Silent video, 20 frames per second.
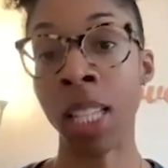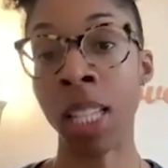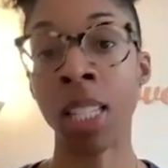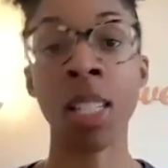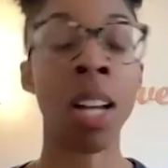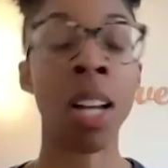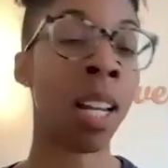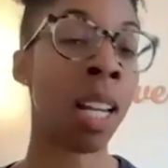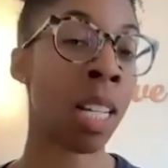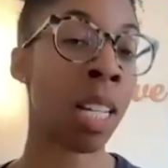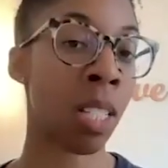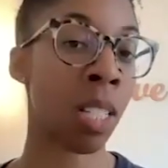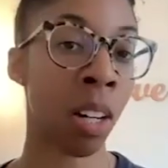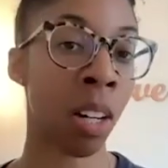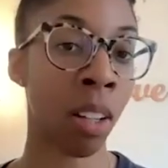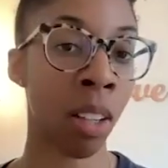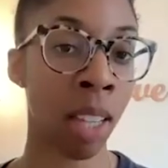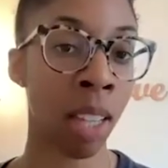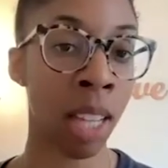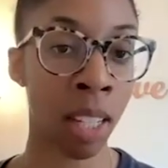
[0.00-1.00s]
it's not
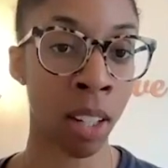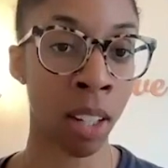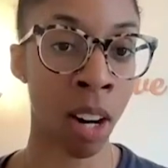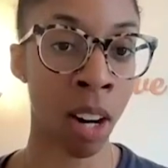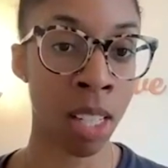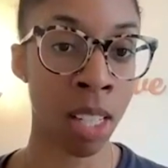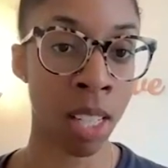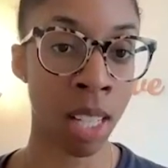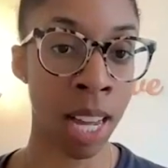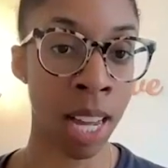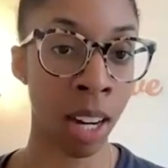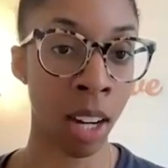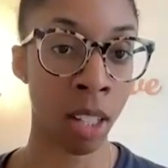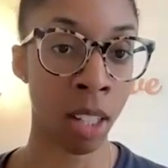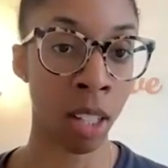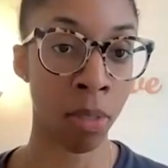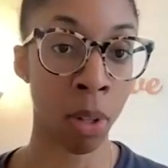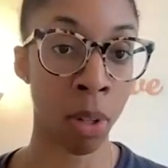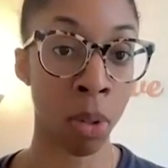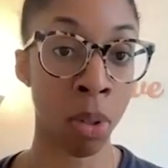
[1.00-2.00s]
necessarily that you're on Slack
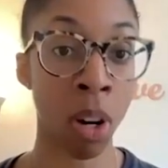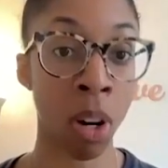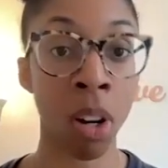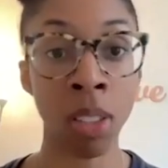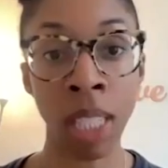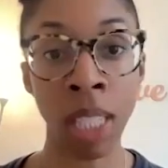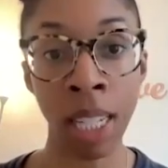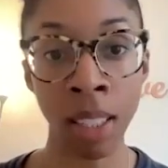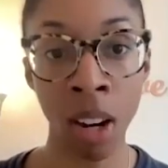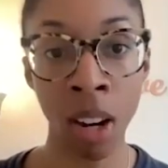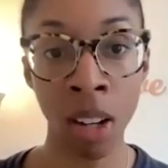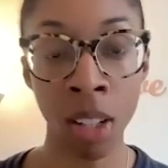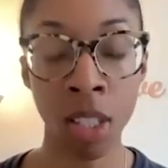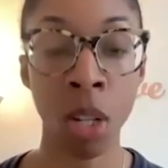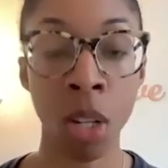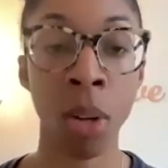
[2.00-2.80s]
on your phone all day long.